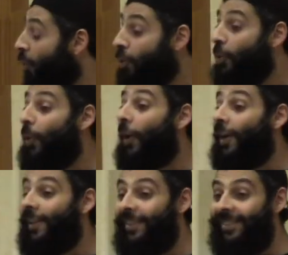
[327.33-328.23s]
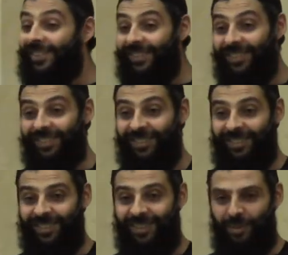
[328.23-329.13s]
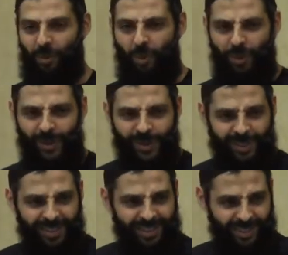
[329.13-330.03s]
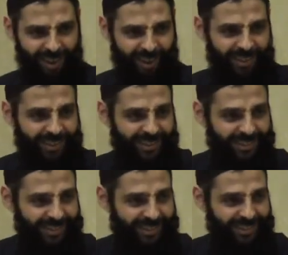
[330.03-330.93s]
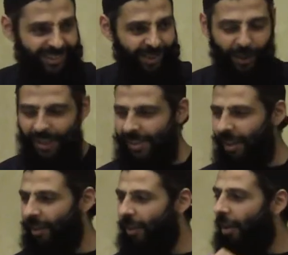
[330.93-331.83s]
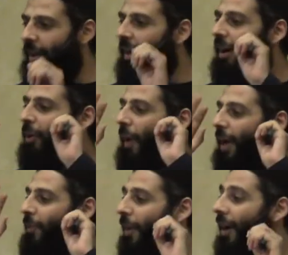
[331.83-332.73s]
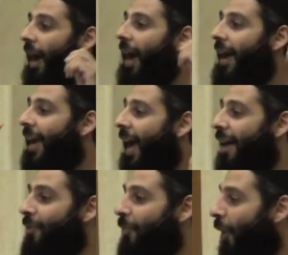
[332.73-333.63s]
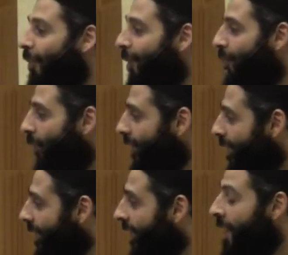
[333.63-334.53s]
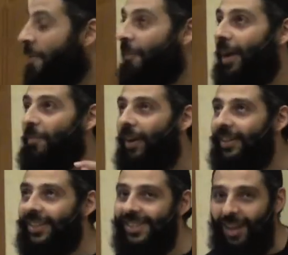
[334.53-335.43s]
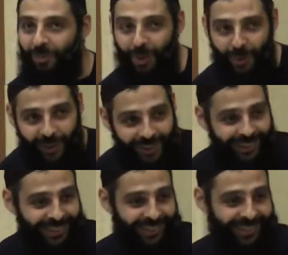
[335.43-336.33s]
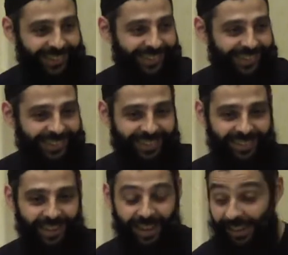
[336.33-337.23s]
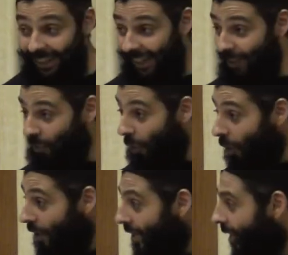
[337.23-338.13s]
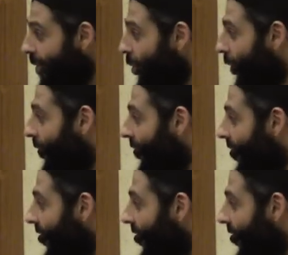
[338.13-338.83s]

Khushu'. Focus in salah. When I say Allahu Akbar, I have a problem. What is it? My mind is everywhere. I can't focus anymore.